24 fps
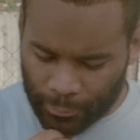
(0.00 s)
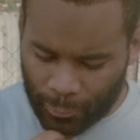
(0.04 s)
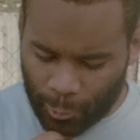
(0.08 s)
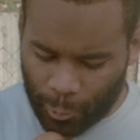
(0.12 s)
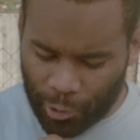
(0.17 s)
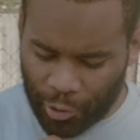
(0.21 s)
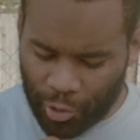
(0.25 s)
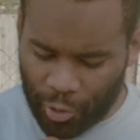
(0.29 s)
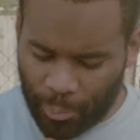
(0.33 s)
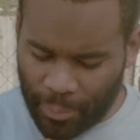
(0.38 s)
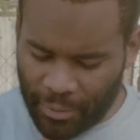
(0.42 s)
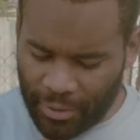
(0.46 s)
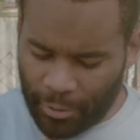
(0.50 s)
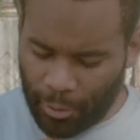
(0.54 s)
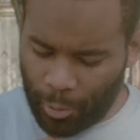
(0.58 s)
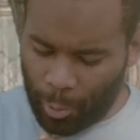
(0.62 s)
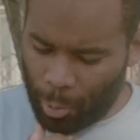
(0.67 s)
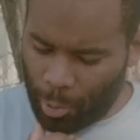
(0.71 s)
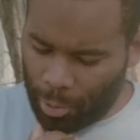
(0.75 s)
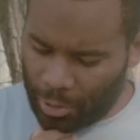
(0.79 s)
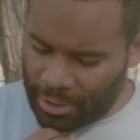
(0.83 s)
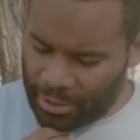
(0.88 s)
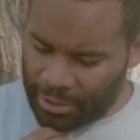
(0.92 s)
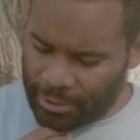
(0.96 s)
Will you be the
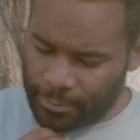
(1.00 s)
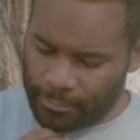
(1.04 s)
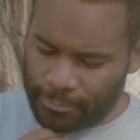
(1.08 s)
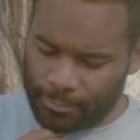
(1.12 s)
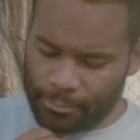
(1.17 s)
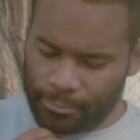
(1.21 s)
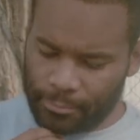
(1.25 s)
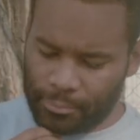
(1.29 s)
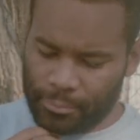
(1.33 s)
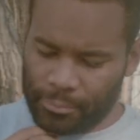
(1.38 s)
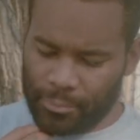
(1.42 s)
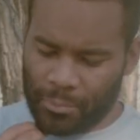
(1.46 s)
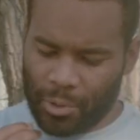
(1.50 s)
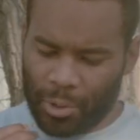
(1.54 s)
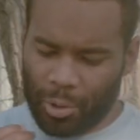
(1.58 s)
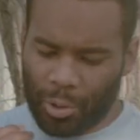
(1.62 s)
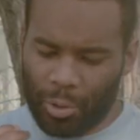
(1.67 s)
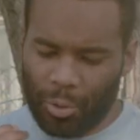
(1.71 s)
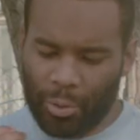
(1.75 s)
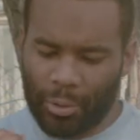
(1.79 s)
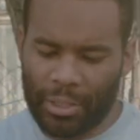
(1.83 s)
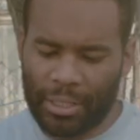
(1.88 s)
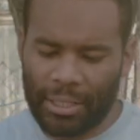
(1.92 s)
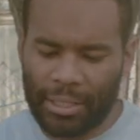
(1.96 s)
one
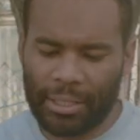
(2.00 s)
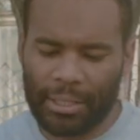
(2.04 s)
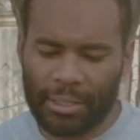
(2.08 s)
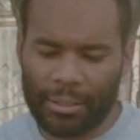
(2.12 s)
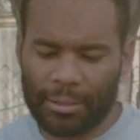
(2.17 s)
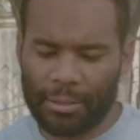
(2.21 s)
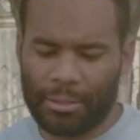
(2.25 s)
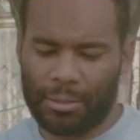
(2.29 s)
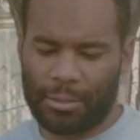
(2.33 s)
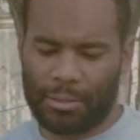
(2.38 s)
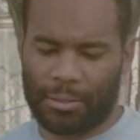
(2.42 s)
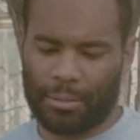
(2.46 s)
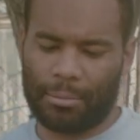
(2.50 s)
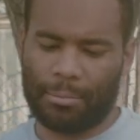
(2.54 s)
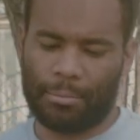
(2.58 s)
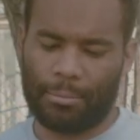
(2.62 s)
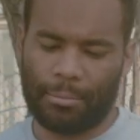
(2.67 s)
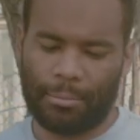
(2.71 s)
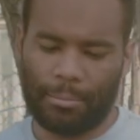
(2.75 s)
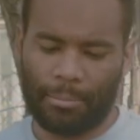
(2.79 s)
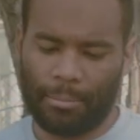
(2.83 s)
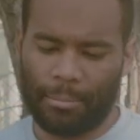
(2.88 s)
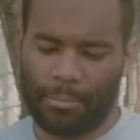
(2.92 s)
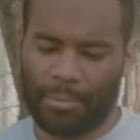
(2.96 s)
who heeds
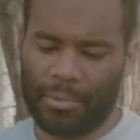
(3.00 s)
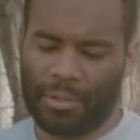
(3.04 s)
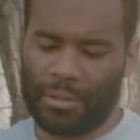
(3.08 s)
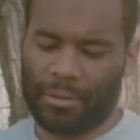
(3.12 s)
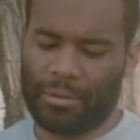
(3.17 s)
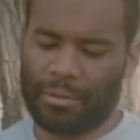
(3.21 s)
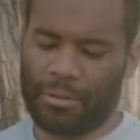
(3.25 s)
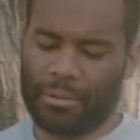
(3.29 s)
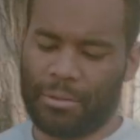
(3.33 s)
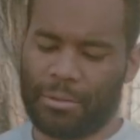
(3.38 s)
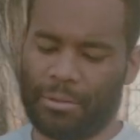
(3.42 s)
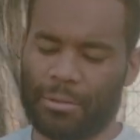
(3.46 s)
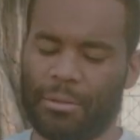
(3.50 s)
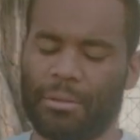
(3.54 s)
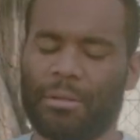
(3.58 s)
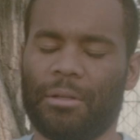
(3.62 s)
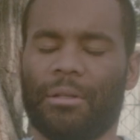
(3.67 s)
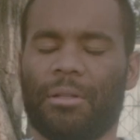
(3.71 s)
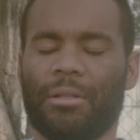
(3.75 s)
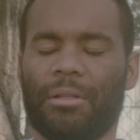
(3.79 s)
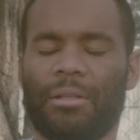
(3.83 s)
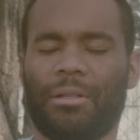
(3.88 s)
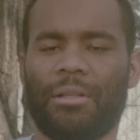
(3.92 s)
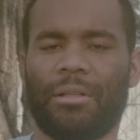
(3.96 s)

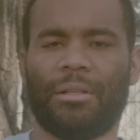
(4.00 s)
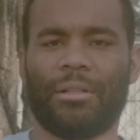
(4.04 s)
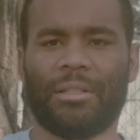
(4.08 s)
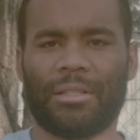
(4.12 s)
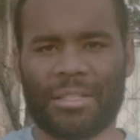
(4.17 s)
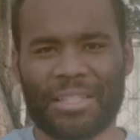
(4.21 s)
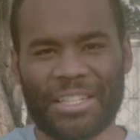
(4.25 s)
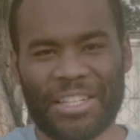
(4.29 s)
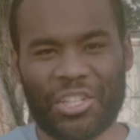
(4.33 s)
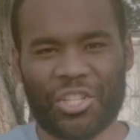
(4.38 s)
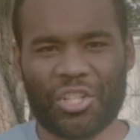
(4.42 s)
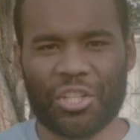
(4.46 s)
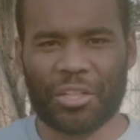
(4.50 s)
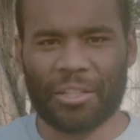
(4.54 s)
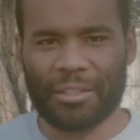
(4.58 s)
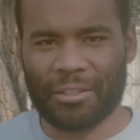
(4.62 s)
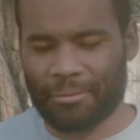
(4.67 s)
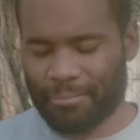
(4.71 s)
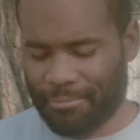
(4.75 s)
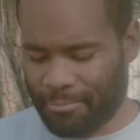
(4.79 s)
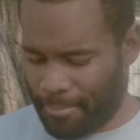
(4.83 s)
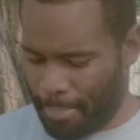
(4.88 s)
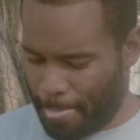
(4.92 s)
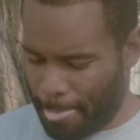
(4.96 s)
to this
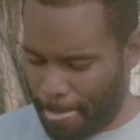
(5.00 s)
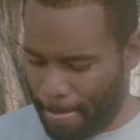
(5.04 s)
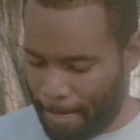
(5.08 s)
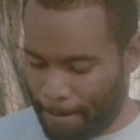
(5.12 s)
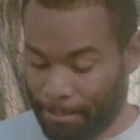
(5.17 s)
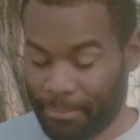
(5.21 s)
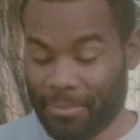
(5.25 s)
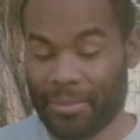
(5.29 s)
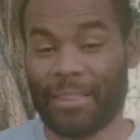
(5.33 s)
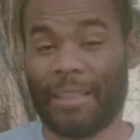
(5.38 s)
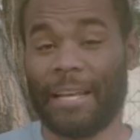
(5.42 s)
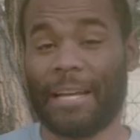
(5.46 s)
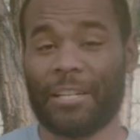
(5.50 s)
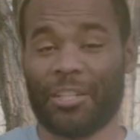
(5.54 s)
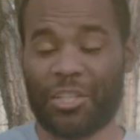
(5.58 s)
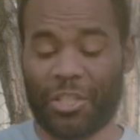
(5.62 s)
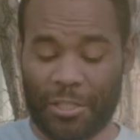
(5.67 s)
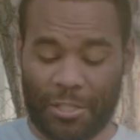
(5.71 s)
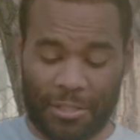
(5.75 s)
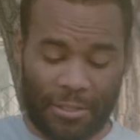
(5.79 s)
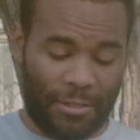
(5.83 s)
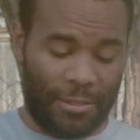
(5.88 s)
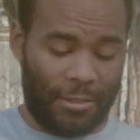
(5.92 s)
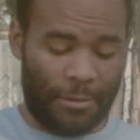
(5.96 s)
teaching? Not
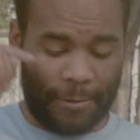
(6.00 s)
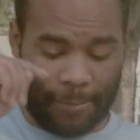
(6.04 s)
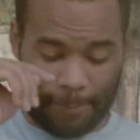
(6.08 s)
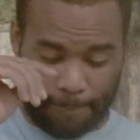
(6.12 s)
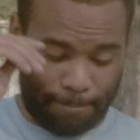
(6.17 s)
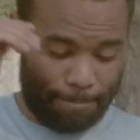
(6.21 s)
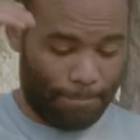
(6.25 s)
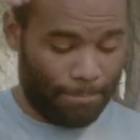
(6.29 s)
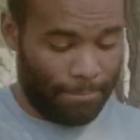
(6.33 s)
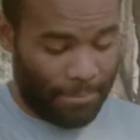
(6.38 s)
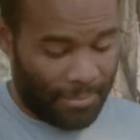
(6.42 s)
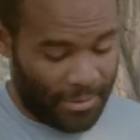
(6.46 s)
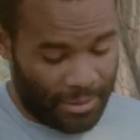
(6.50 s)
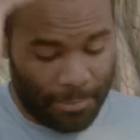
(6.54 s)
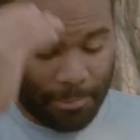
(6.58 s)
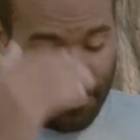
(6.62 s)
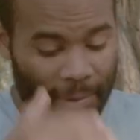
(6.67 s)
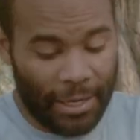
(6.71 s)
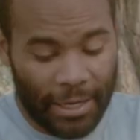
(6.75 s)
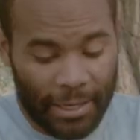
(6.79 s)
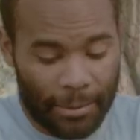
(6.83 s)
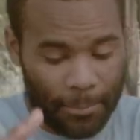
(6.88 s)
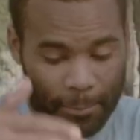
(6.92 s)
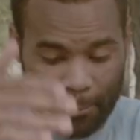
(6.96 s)
just the
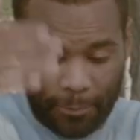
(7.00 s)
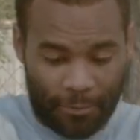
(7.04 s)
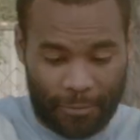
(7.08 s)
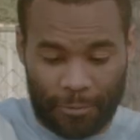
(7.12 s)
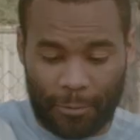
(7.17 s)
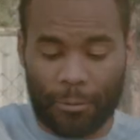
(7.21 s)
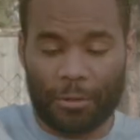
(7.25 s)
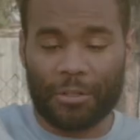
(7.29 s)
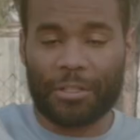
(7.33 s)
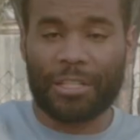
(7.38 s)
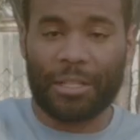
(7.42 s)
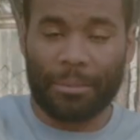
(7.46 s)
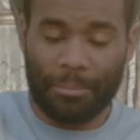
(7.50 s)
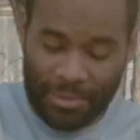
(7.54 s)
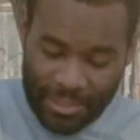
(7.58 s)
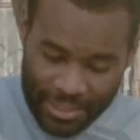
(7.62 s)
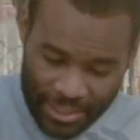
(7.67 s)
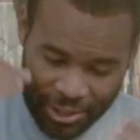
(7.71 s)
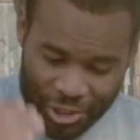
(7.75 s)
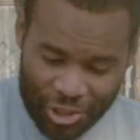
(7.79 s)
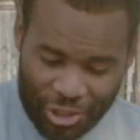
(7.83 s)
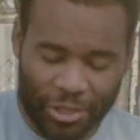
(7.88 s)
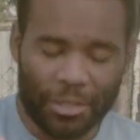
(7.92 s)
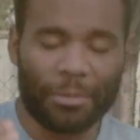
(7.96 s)
Bible, of course, I'm
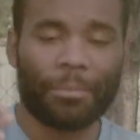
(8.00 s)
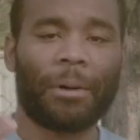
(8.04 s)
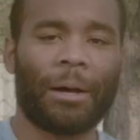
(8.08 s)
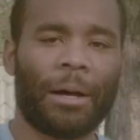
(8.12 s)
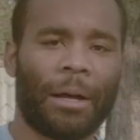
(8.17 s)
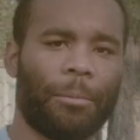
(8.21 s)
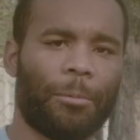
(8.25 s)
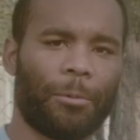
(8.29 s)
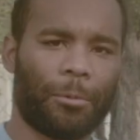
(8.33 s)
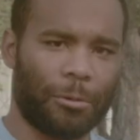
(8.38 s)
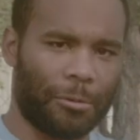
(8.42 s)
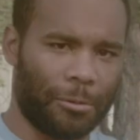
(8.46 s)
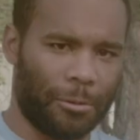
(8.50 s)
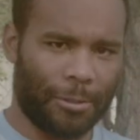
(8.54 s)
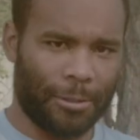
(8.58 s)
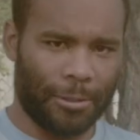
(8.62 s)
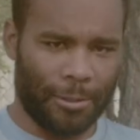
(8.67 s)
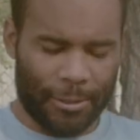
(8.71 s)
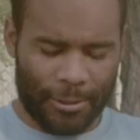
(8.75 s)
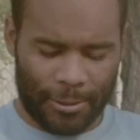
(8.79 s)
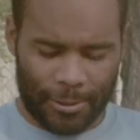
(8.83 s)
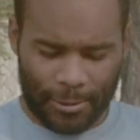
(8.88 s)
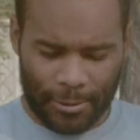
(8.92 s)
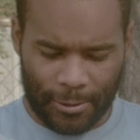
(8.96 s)
teaching the Bible.
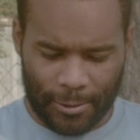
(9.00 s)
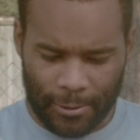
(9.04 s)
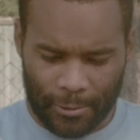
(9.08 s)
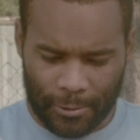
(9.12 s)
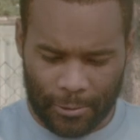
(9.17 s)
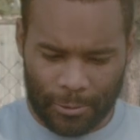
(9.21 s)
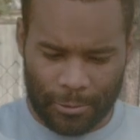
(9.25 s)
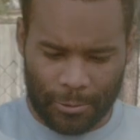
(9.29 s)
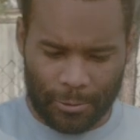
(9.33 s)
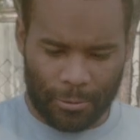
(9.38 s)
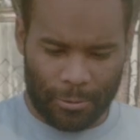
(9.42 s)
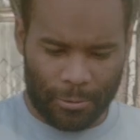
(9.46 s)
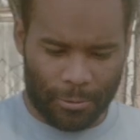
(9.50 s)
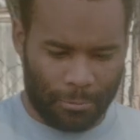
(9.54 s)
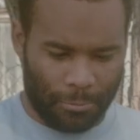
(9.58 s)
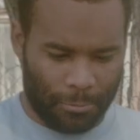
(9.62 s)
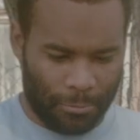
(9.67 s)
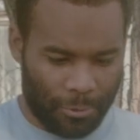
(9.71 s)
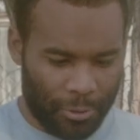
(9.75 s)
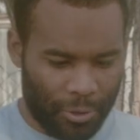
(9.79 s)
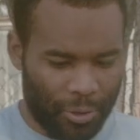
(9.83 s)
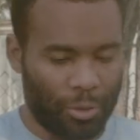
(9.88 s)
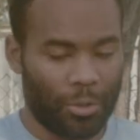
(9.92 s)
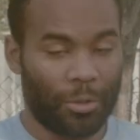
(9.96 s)

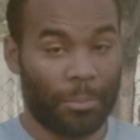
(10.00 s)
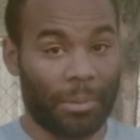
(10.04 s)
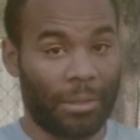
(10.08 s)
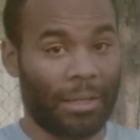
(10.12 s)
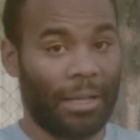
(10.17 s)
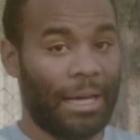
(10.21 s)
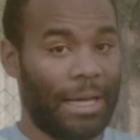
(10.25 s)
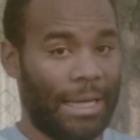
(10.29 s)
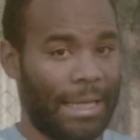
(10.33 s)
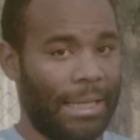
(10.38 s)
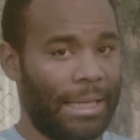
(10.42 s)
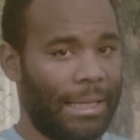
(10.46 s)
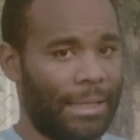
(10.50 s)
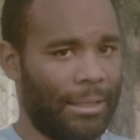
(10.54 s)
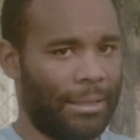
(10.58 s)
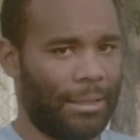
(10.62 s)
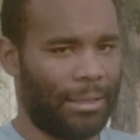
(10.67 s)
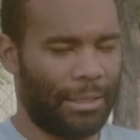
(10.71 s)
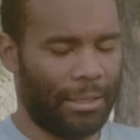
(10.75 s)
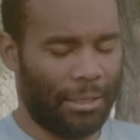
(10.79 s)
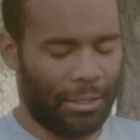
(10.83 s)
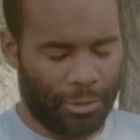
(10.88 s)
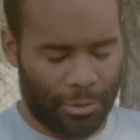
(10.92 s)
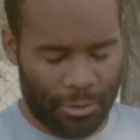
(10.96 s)
Will you apply it
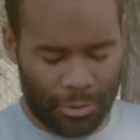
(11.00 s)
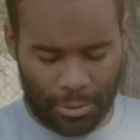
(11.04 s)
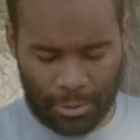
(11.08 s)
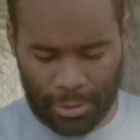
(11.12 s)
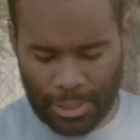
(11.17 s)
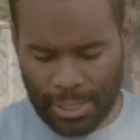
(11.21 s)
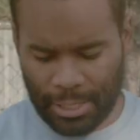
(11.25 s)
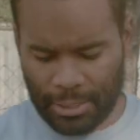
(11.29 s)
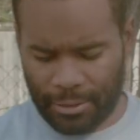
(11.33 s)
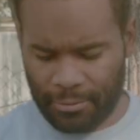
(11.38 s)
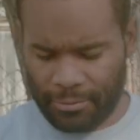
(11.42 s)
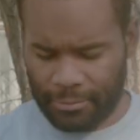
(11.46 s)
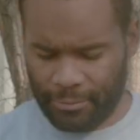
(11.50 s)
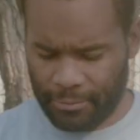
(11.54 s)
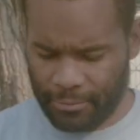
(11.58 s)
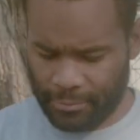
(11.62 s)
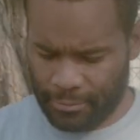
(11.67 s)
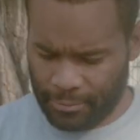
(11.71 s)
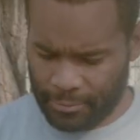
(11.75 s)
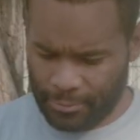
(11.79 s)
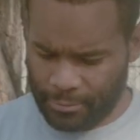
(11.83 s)
in your own life?